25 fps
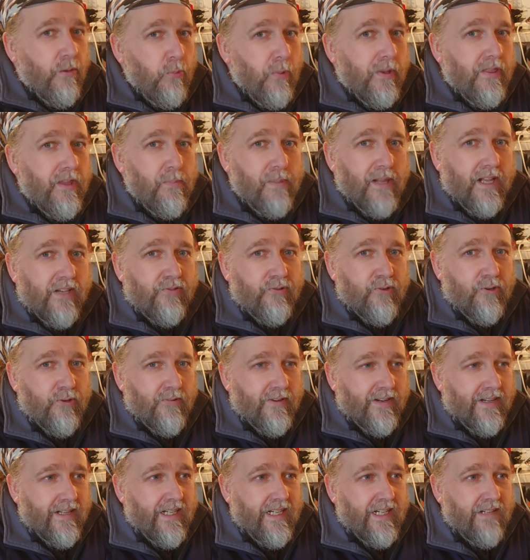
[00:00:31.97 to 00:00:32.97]
And when the
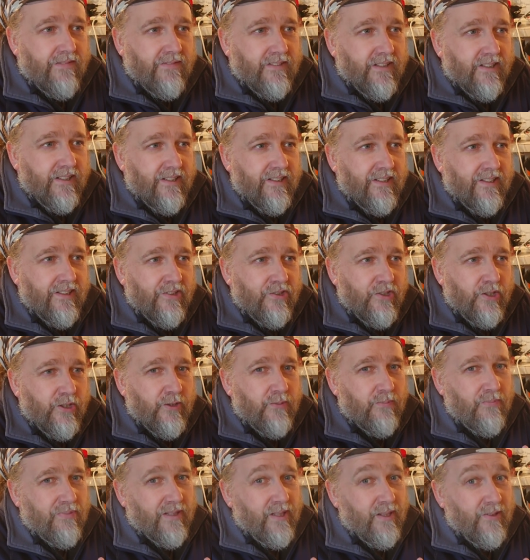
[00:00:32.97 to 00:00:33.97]
blaster arrived,
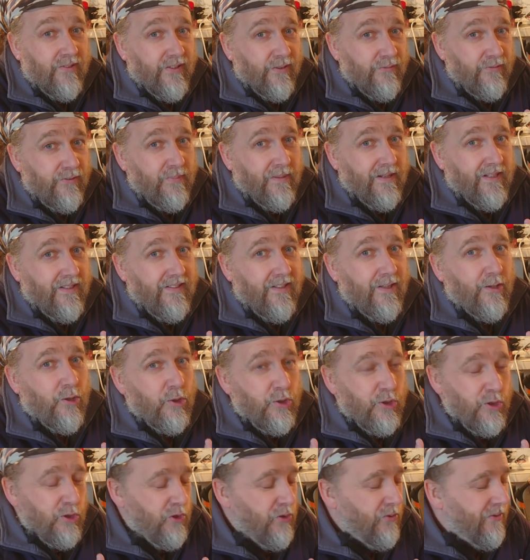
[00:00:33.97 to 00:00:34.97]
she couldn't bring herself to paint
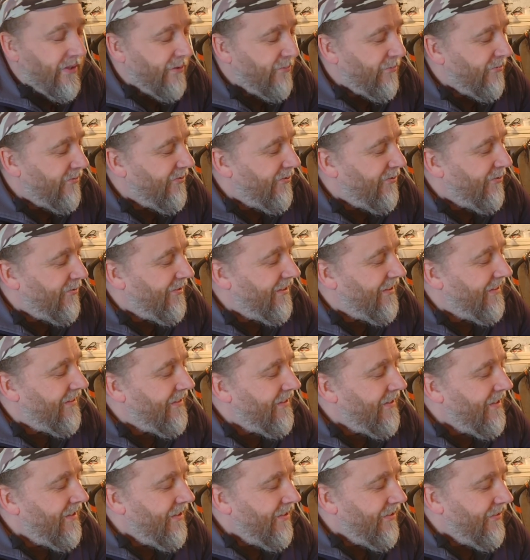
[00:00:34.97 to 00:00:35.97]
it because she knew I'd want to do
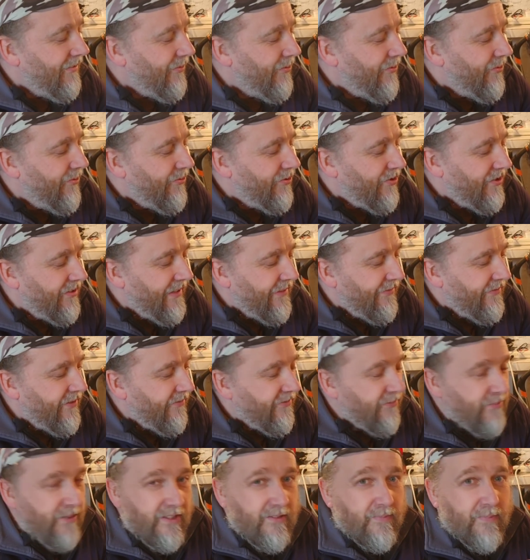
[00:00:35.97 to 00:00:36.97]
it. So she
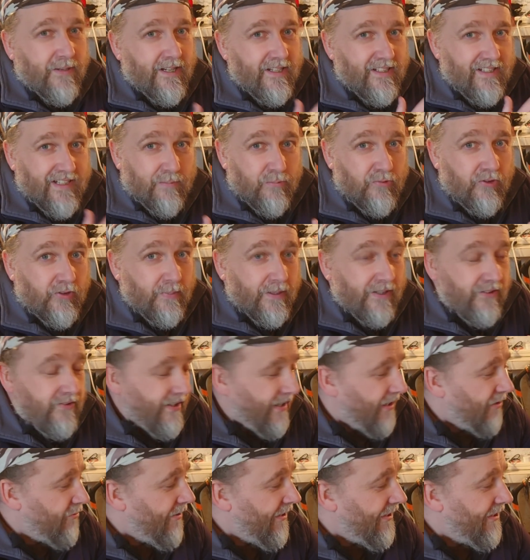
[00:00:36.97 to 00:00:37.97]
left it for me to paint, and I'm just
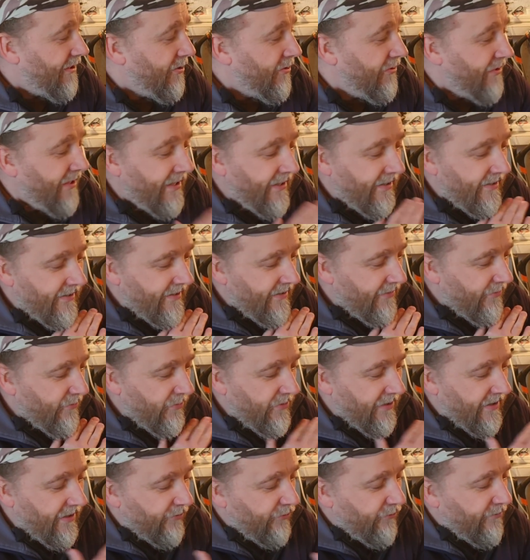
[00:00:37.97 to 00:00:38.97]
about to get cracking on that.
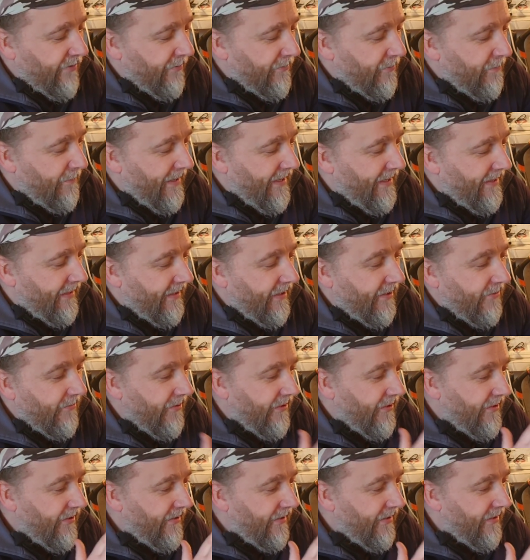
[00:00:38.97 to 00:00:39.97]
It's going to get stripped back,
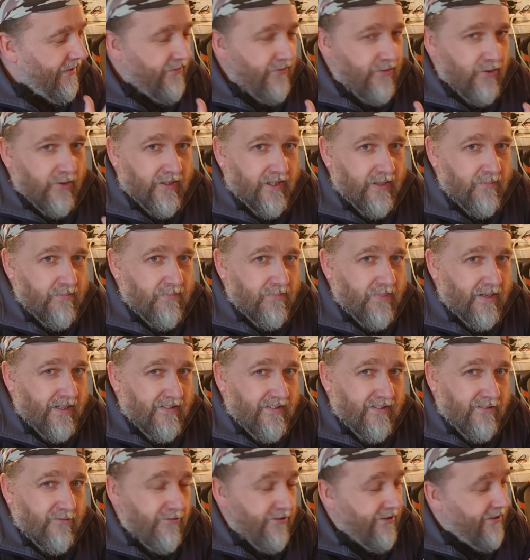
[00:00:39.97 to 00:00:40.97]
it's going to get
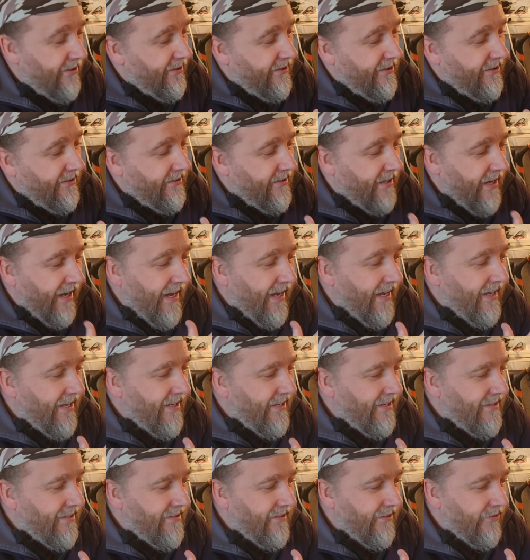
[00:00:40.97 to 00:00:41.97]
painted green,
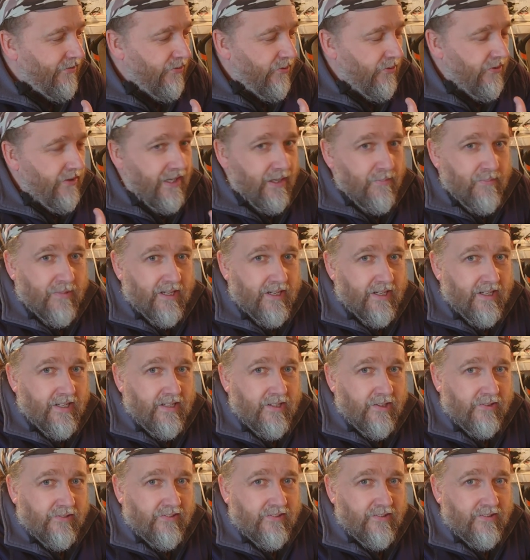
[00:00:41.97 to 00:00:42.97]
and it's going to get
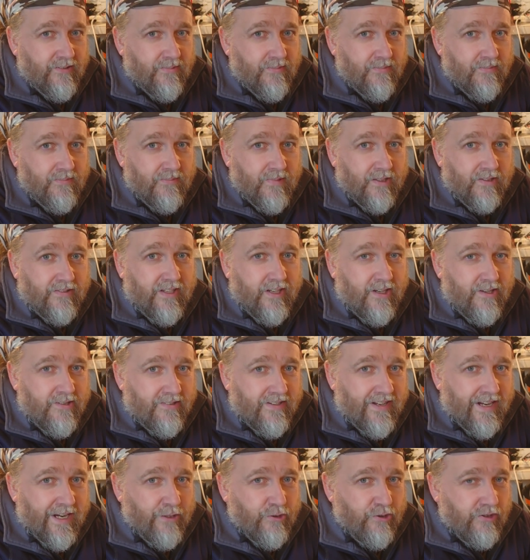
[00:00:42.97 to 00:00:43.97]
my custom
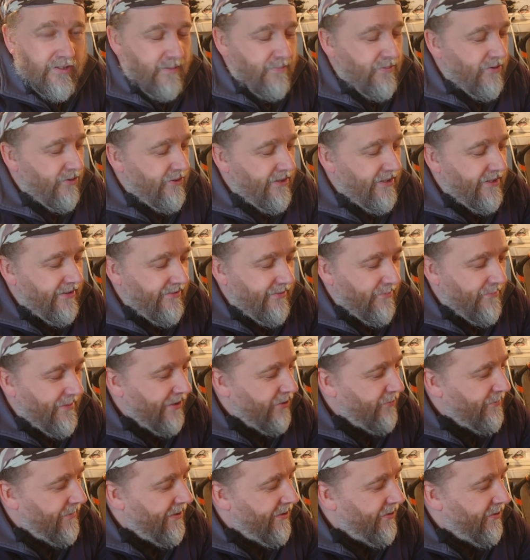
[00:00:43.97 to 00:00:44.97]
Tartan Hydrodip on it
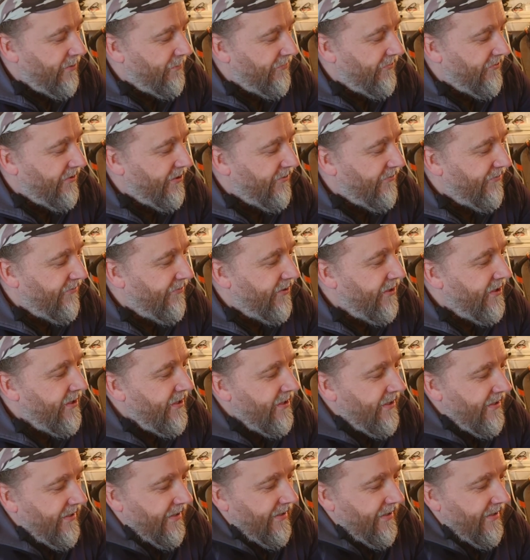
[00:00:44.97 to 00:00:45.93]
to match my other stuff.